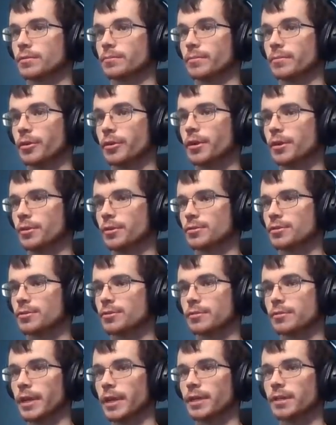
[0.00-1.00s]
marina was 2
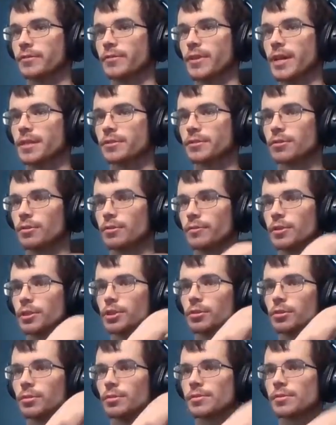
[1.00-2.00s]
seconds faster over
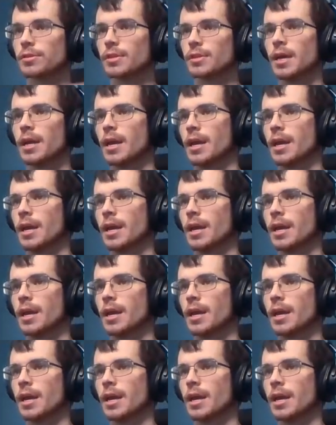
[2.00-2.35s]
shoals,